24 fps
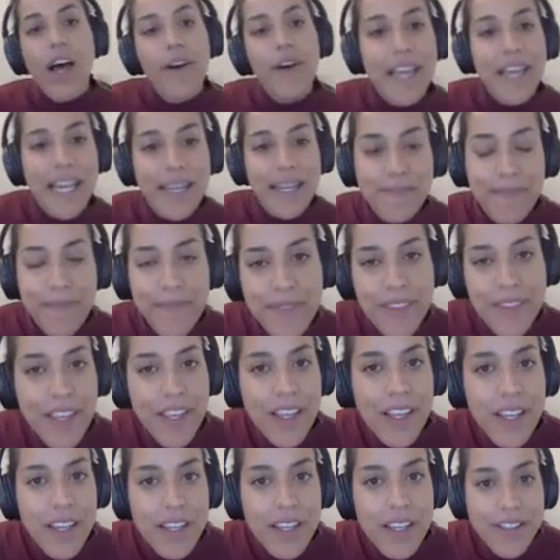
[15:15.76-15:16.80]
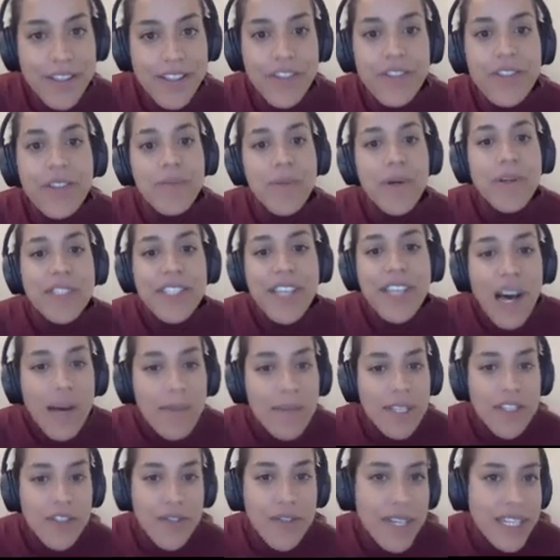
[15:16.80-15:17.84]
Okay, so the most
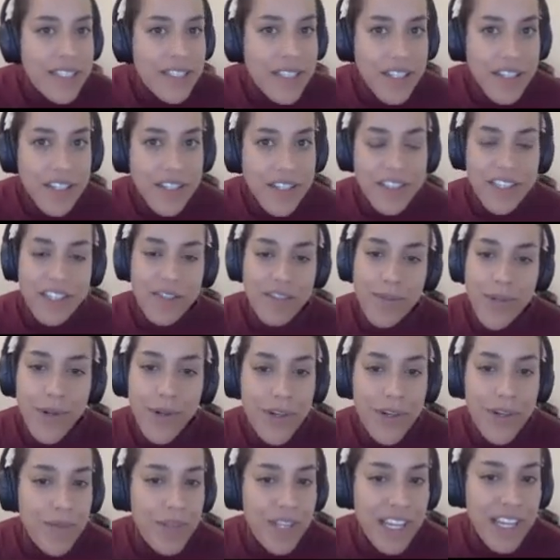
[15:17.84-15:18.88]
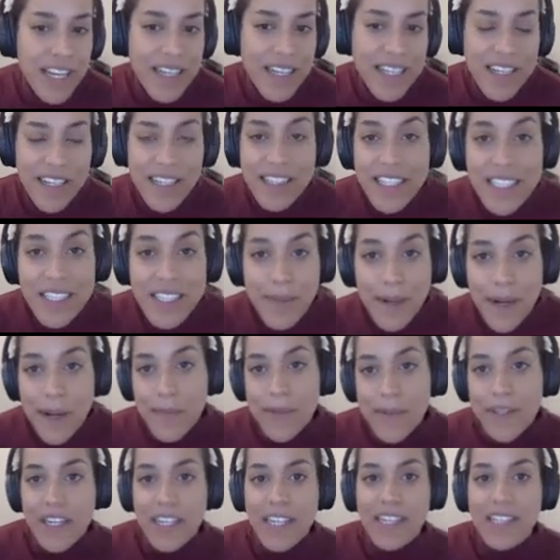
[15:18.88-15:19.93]
common tracers of protoplanetary disk
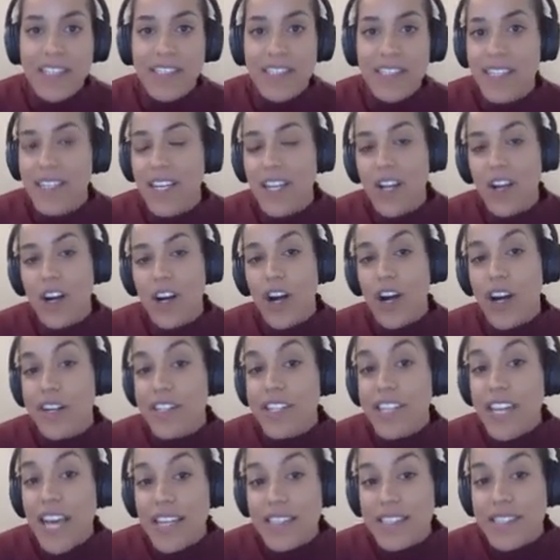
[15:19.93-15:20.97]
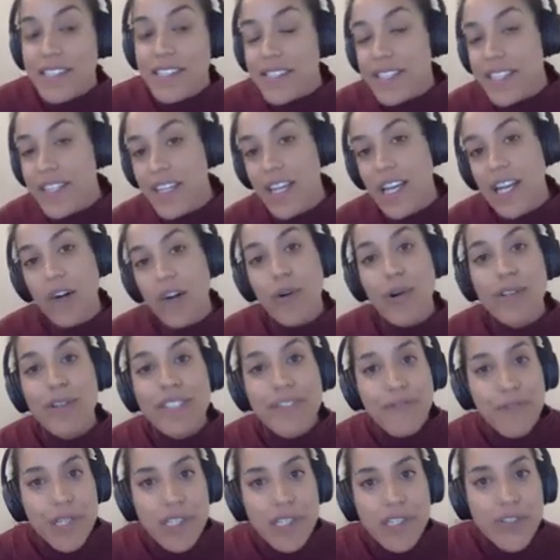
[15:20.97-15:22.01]
properties are dust or
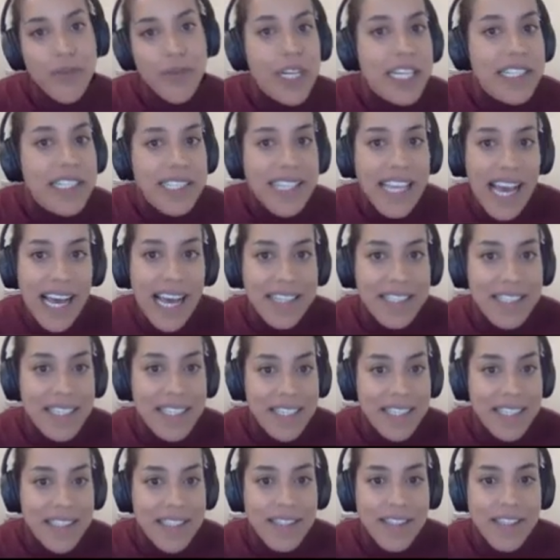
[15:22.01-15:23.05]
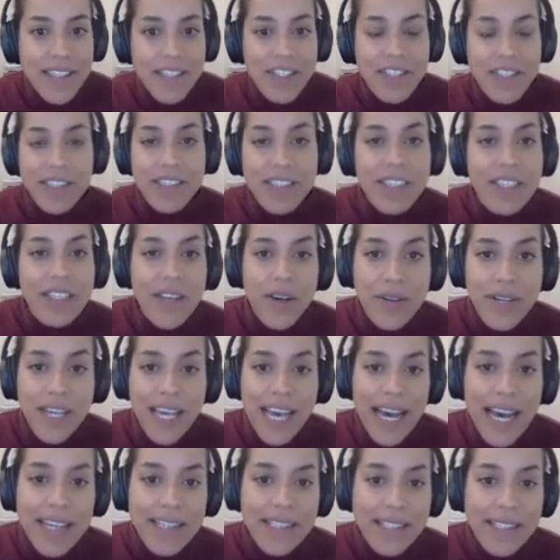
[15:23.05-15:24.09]
different trace gases such as CO
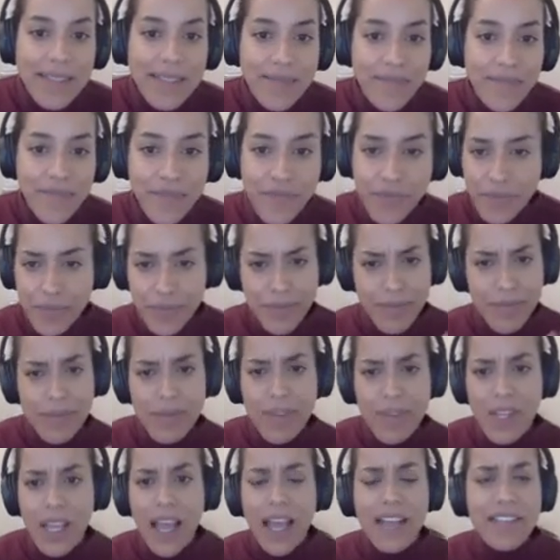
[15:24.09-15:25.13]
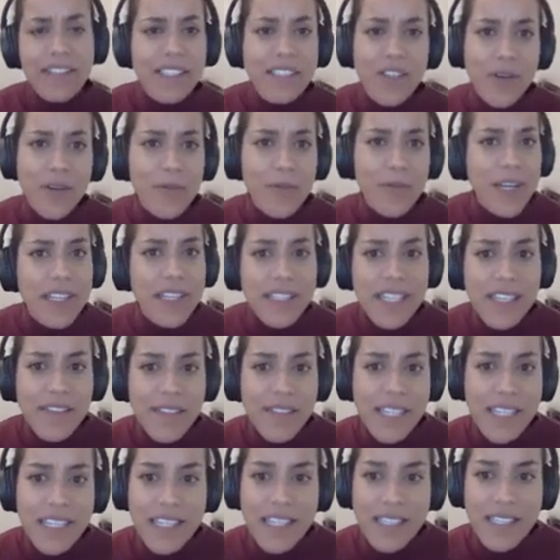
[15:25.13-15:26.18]
gas, as these are
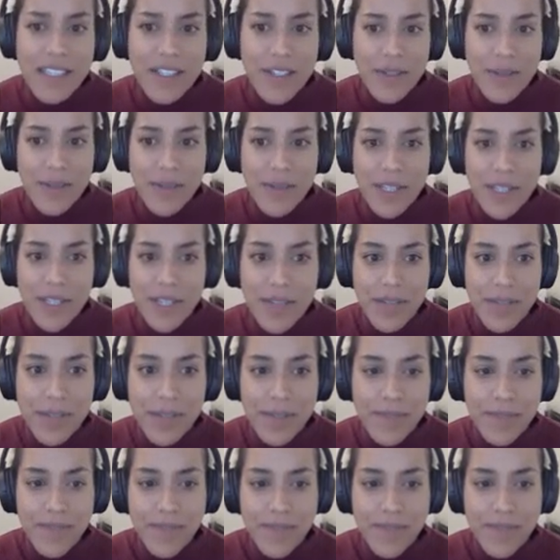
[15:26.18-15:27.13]
relatively easy to observe.